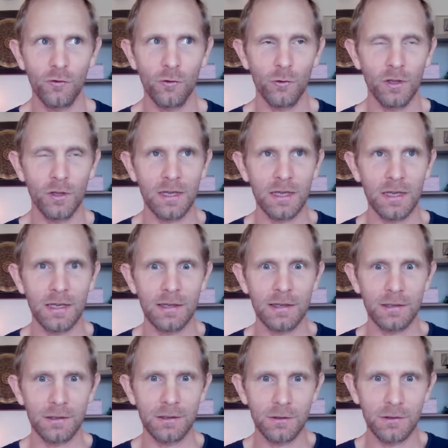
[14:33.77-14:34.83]
fully
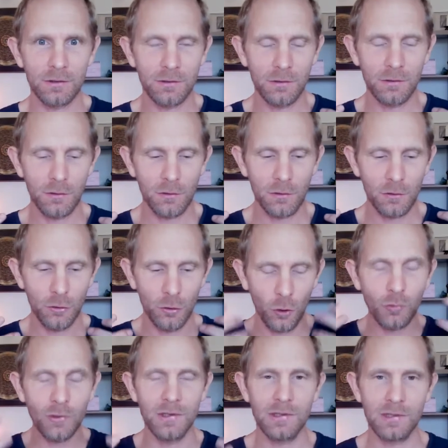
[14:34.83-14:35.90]

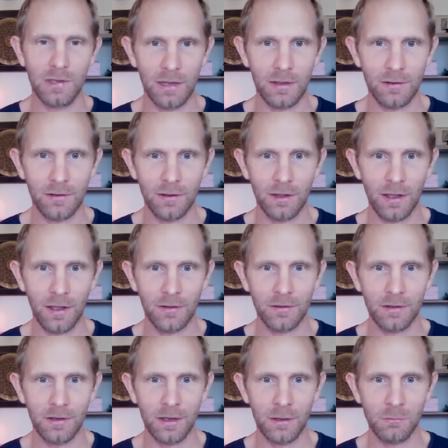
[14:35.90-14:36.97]
notice that. I
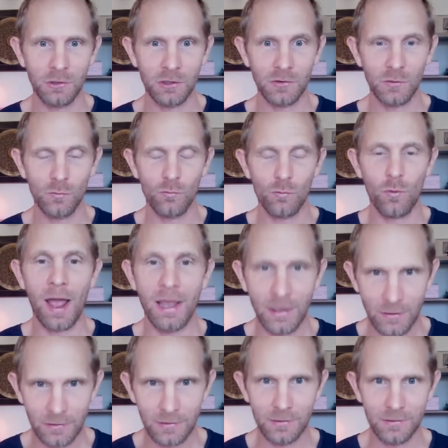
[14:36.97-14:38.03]
think I'm just
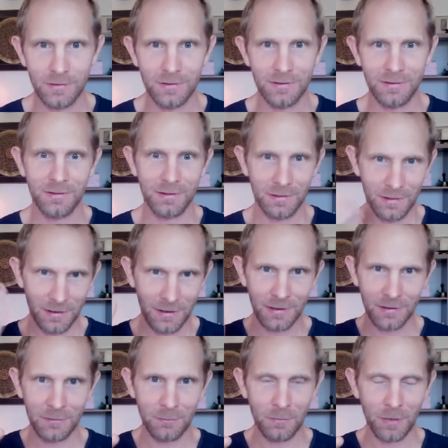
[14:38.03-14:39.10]
right, and